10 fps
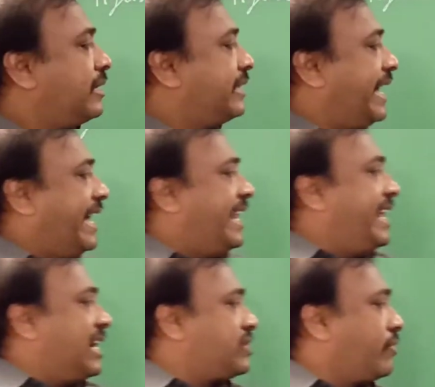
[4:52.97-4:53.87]
The
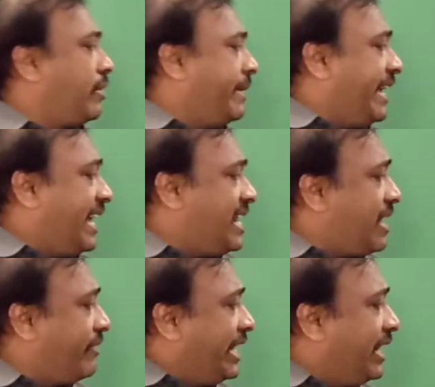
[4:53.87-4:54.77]
areas will be,
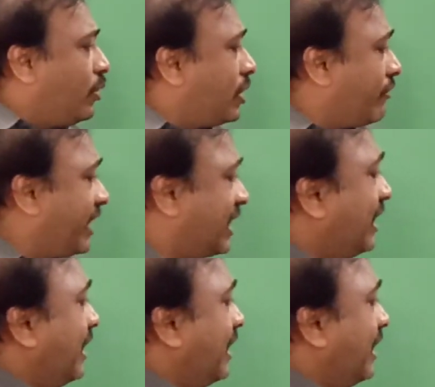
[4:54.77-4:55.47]
area we denote with